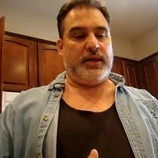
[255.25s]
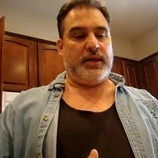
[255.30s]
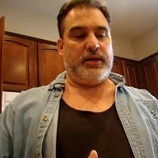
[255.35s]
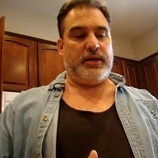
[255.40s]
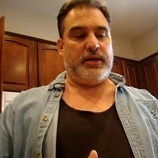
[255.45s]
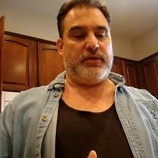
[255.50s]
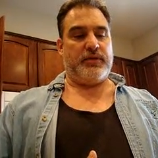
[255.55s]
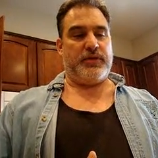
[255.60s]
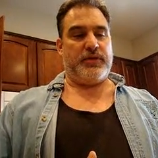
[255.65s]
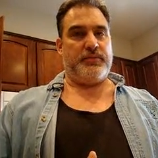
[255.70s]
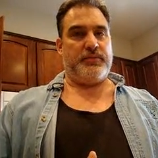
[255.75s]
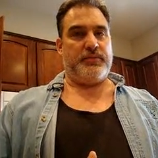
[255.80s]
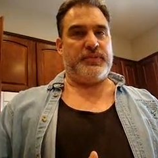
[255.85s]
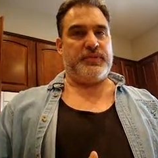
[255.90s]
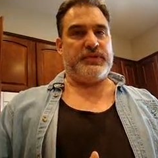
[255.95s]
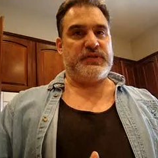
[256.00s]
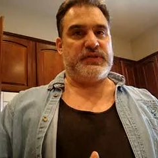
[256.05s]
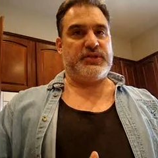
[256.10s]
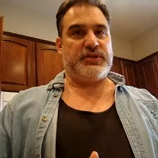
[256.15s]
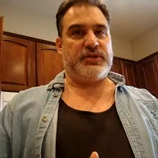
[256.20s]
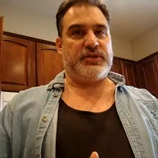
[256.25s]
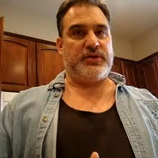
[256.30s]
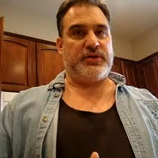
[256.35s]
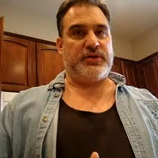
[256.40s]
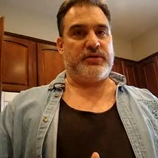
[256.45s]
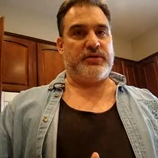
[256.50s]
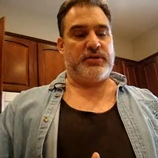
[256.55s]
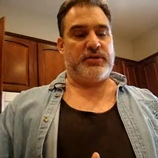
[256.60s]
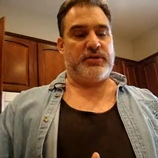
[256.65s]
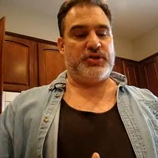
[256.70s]
Get your thumb positioned
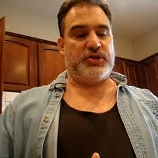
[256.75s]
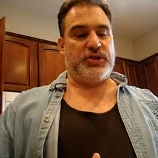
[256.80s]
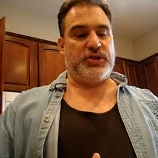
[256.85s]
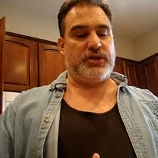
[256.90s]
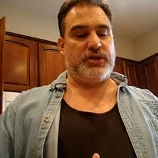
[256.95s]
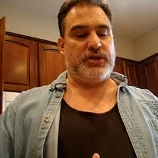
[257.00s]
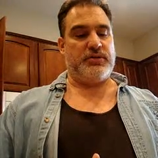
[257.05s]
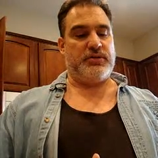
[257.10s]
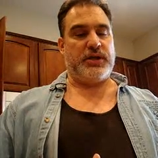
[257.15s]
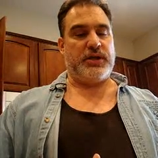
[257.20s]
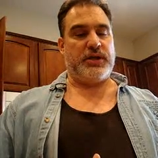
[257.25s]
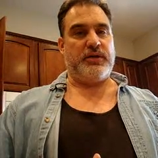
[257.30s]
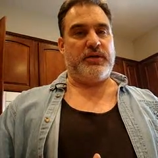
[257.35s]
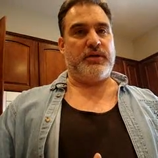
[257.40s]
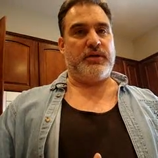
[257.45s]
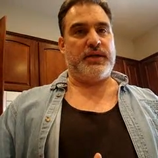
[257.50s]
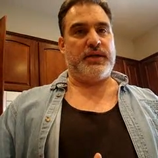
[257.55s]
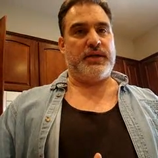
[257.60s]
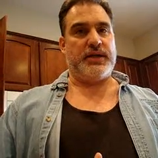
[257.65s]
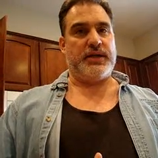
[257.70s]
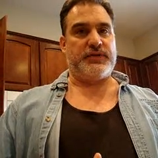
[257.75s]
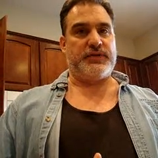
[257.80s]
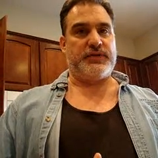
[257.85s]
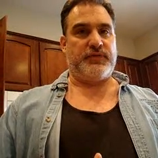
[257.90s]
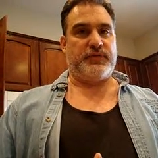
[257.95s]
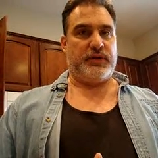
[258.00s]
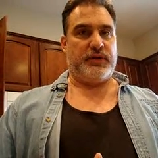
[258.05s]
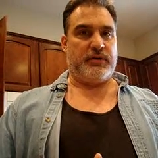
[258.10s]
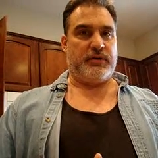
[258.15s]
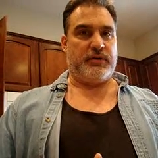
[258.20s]
under their chin, get your index
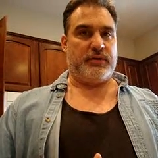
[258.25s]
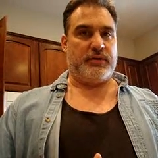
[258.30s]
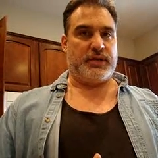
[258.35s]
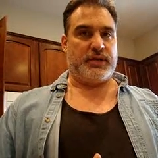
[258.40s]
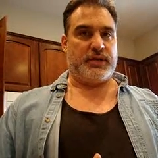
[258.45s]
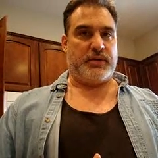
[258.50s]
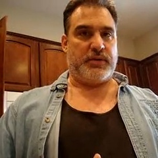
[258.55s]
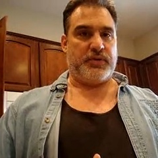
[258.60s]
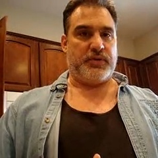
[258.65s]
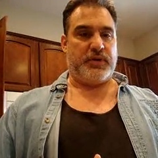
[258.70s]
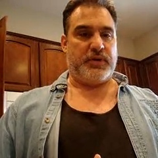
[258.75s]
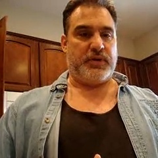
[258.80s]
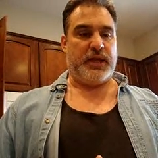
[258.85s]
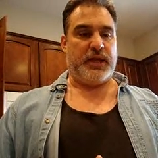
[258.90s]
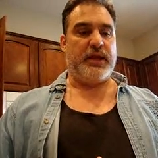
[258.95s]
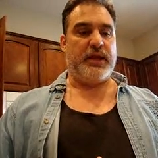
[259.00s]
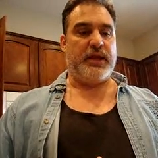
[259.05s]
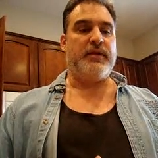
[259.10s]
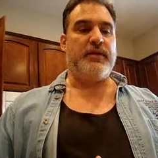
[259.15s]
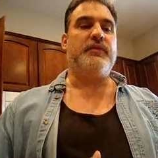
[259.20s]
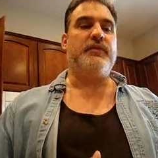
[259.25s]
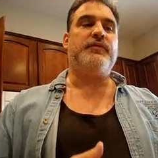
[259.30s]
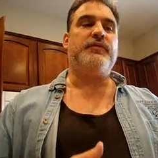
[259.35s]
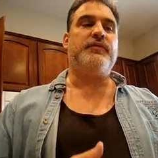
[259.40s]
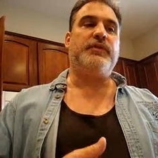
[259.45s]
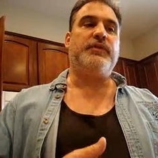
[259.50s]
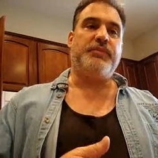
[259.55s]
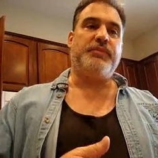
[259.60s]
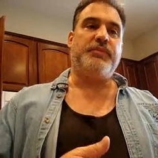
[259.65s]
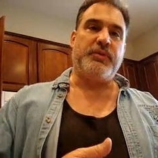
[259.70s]
finger on top of their head,
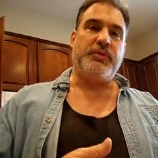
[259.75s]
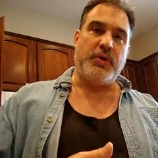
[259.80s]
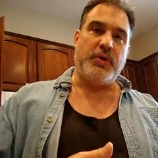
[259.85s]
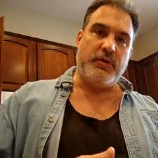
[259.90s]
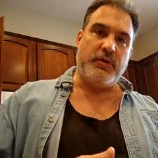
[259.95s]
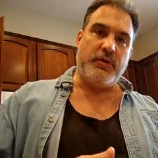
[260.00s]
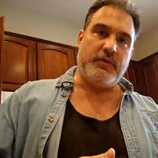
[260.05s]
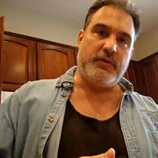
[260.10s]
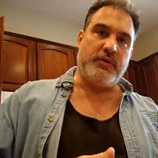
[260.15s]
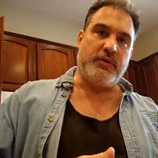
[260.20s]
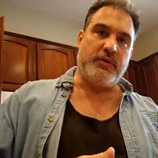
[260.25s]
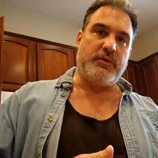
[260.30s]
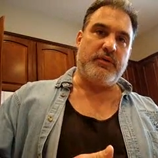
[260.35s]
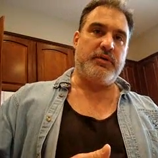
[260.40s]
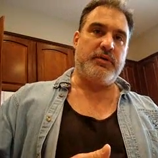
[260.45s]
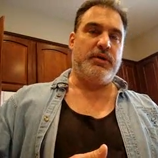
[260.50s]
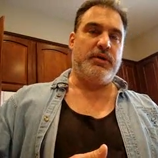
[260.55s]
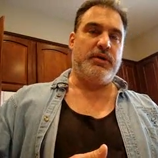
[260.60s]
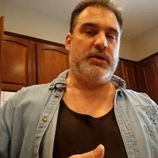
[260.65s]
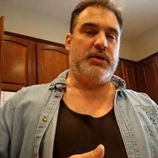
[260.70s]
flip them over,